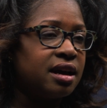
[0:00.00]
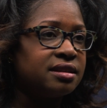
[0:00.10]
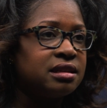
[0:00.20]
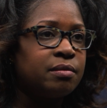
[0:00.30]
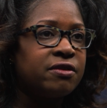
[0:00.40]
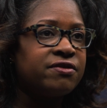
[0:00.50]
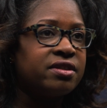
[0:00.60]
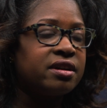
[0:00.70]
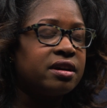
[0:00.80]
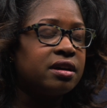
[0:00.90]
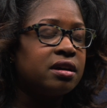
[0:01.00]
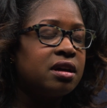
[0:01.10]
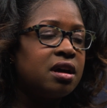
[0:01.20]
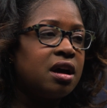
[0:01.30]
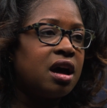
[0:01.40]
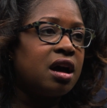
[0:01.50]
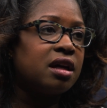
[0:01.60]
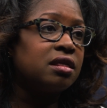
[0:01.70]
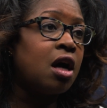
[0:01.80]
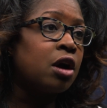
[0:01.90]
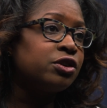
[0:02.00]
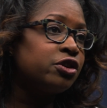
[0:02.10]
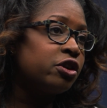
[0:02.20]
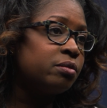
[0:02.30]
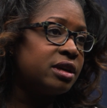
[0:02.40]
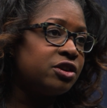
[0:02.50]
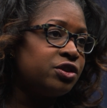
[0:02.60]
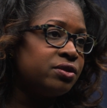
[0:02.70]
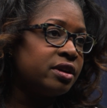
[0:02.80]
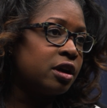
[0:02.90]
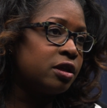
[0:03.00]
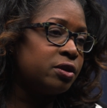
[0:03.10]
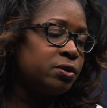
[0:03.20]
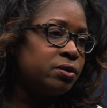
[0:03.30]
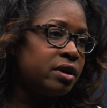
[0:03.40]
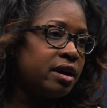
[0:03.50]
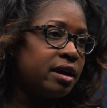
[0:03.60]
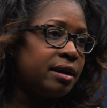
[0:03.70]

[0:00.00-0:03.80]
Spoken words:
Some of the long-term issues include